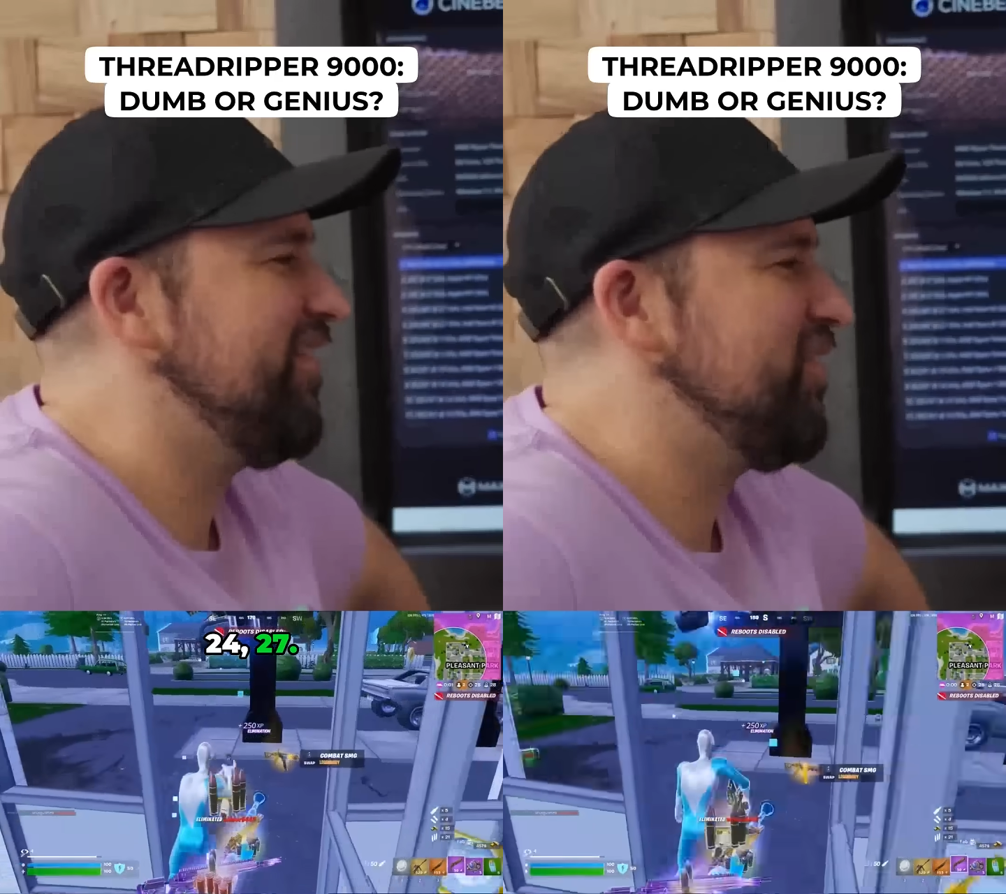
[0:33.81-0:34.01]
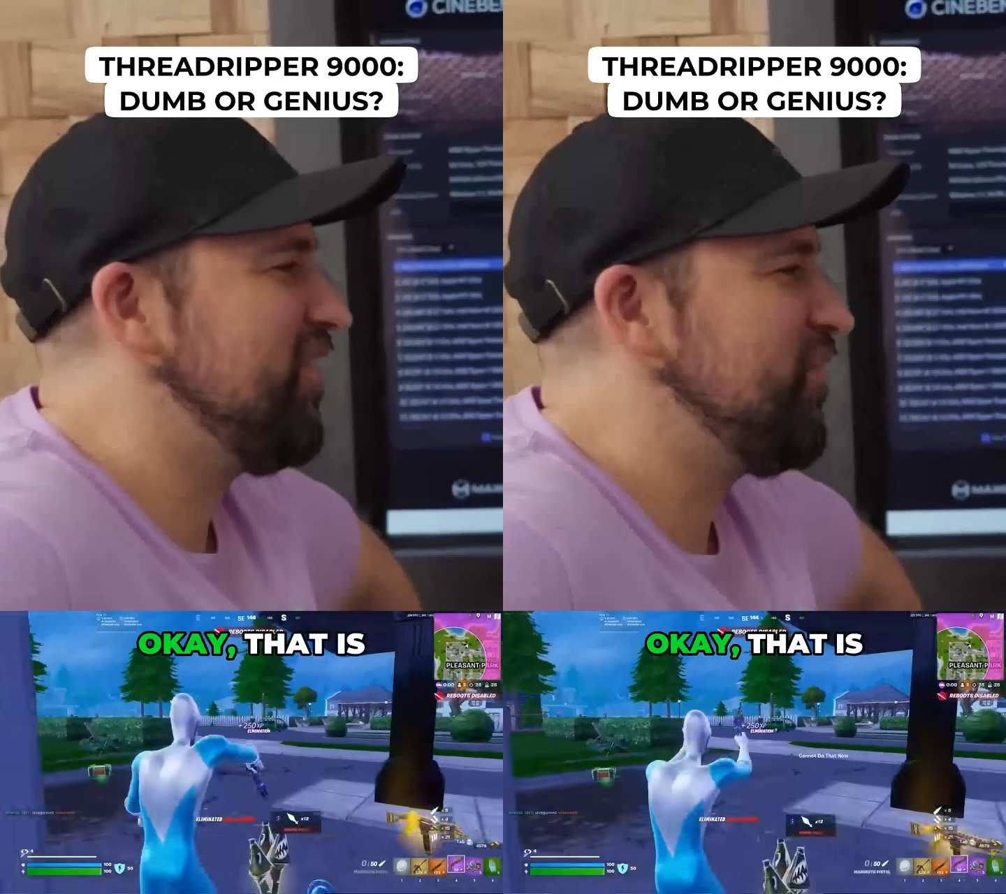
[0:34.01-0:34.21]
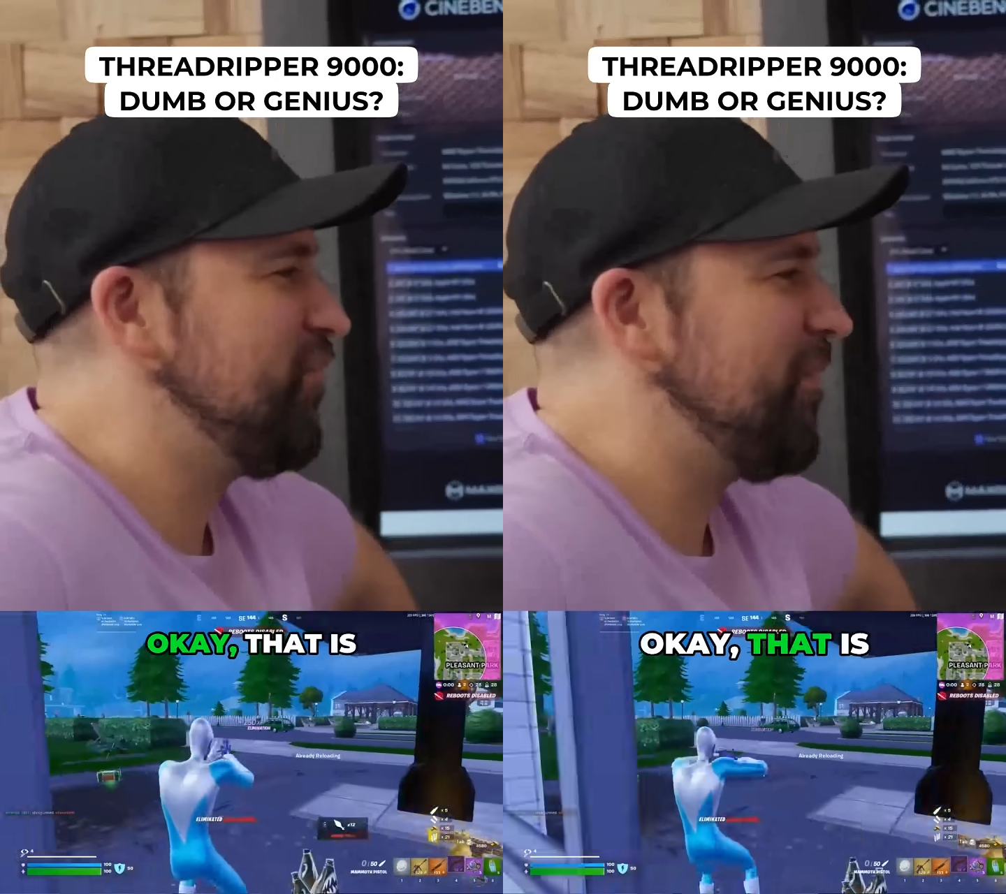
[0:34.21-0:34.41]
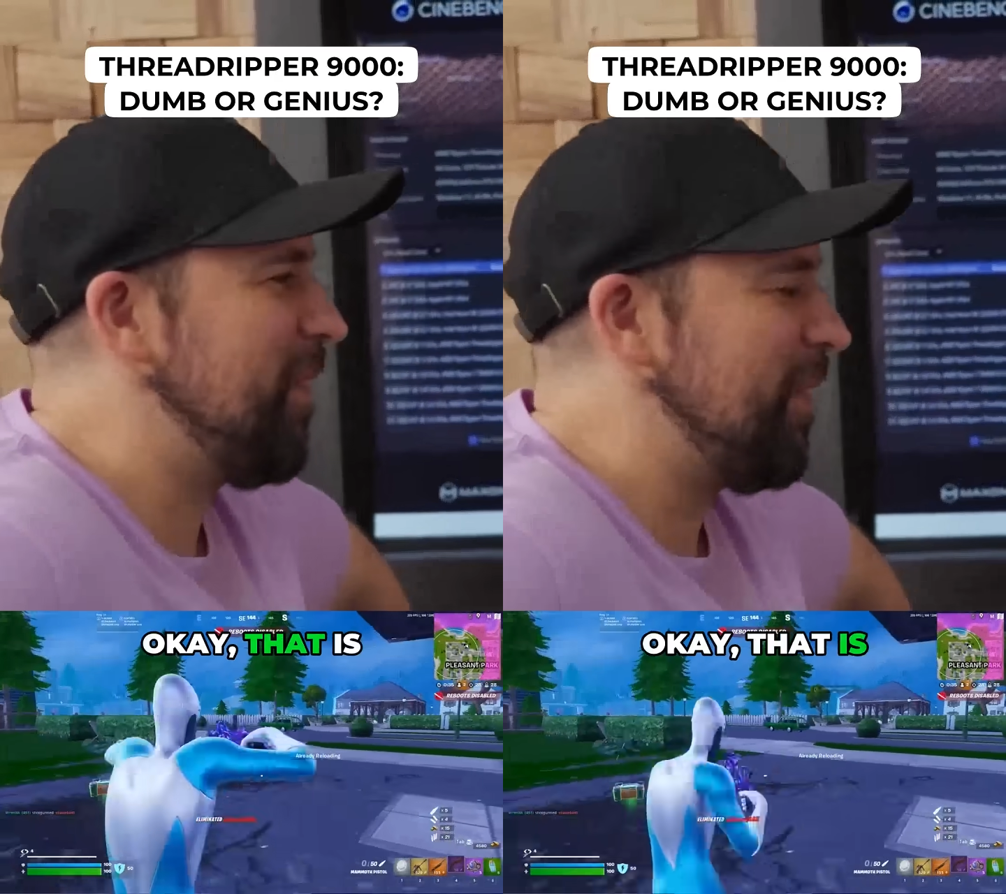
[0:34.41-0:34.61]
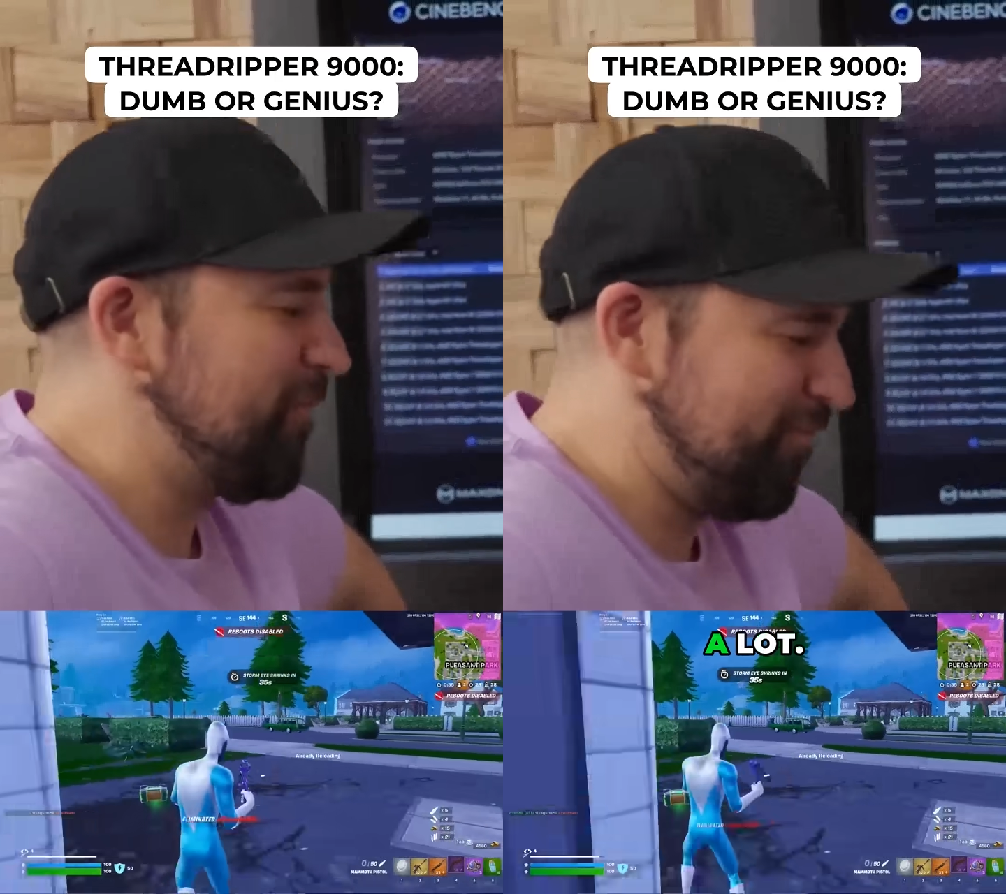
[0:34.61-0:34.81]
Okay, that
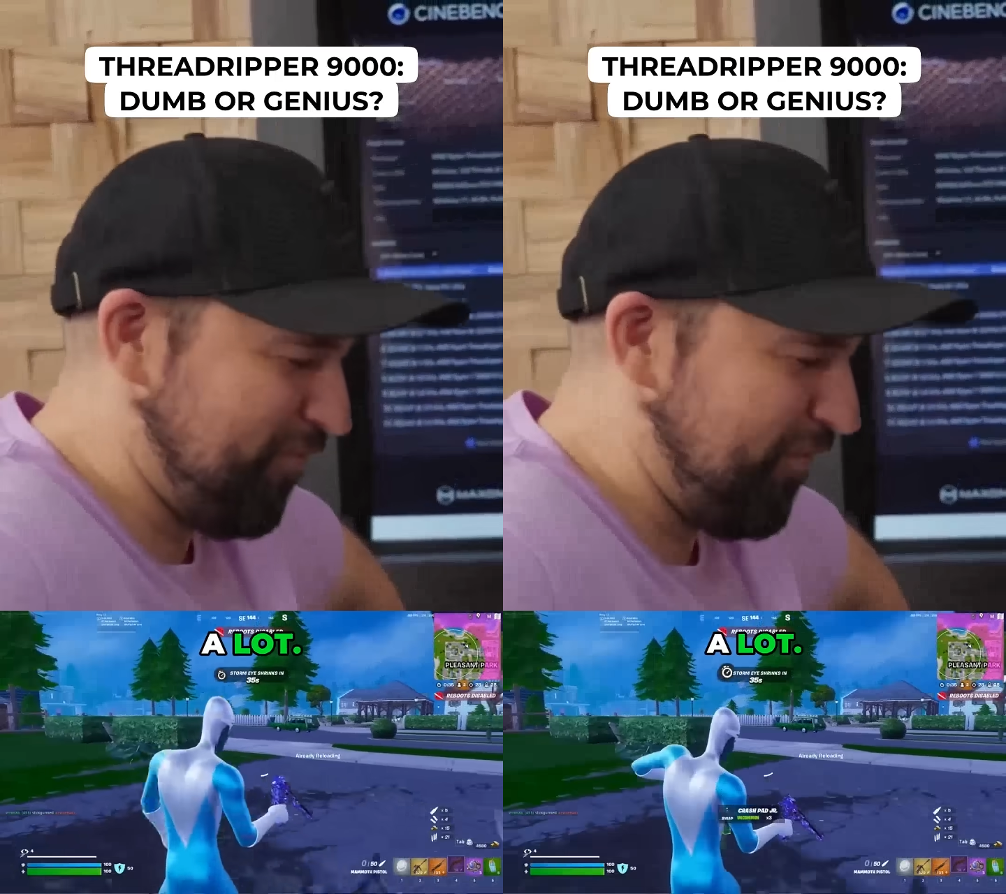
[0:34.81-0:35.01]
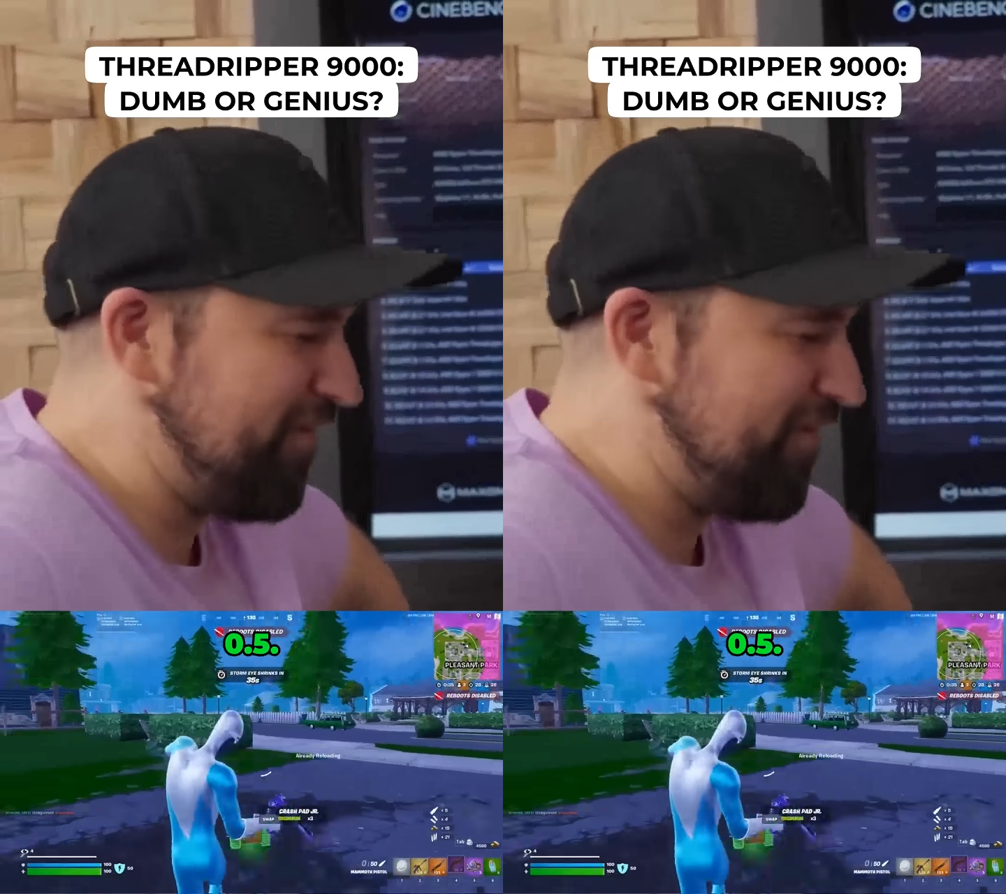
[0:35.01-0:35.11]
is a lot.